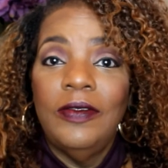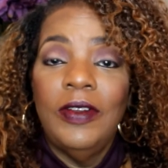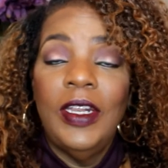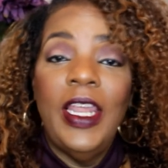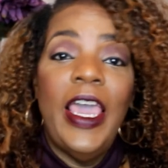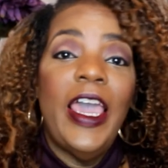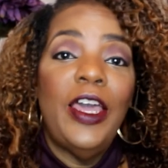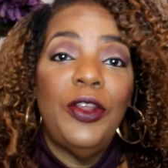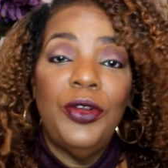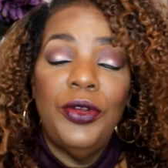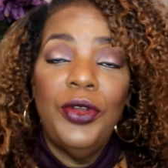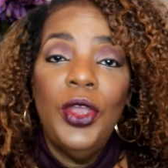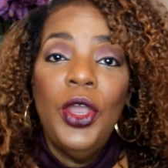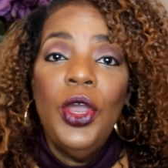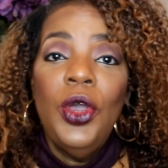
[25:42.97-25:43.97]

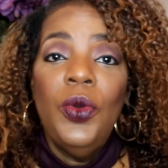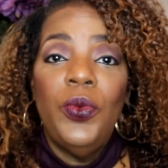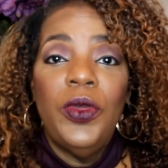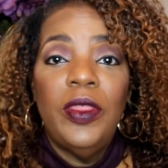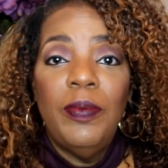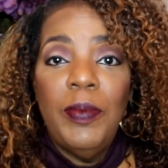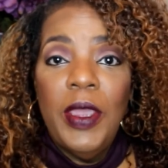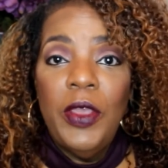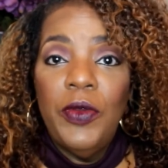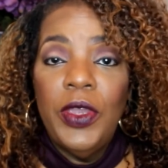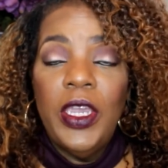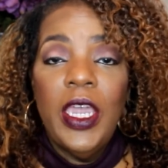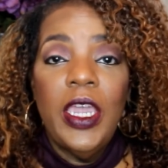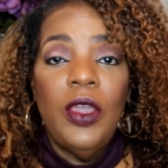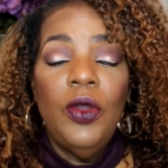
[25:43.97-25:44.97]
ladder with Mary
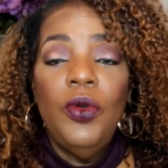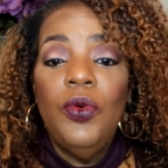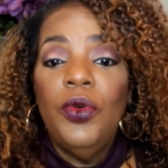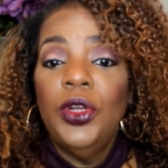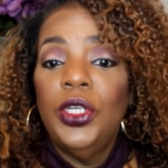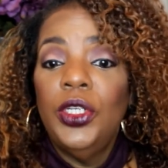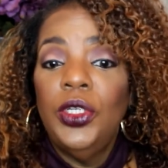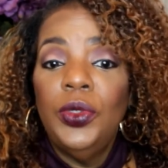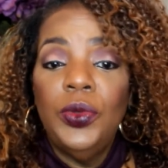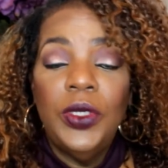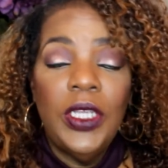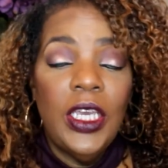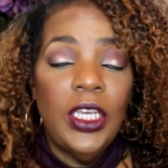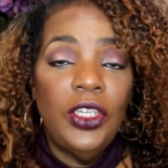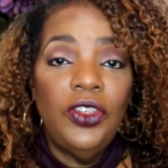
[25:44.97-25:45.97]
Kay, who are doing
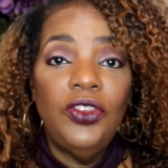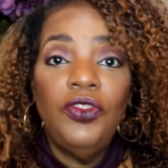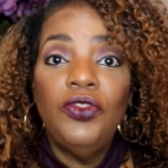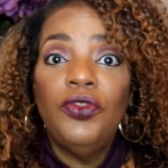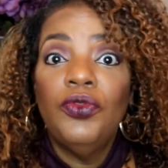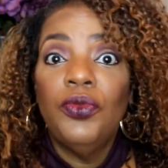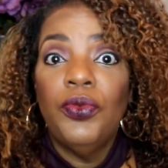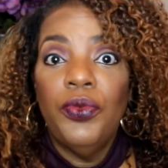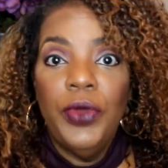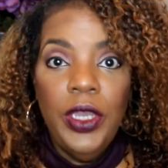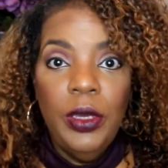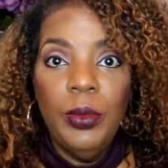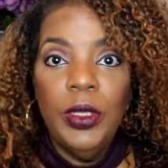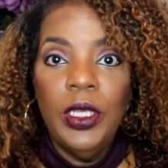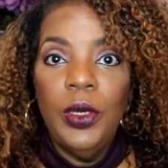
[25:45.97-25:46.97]

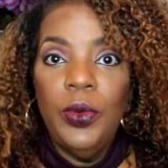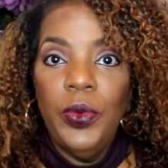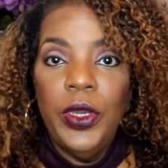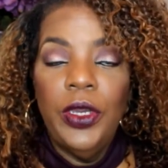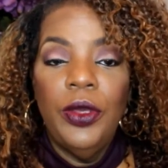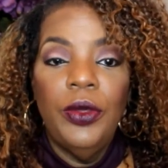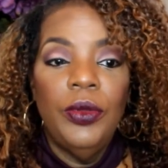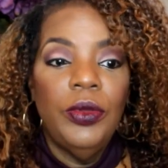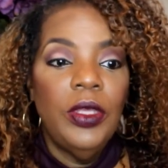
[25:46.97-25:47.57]
extremely well,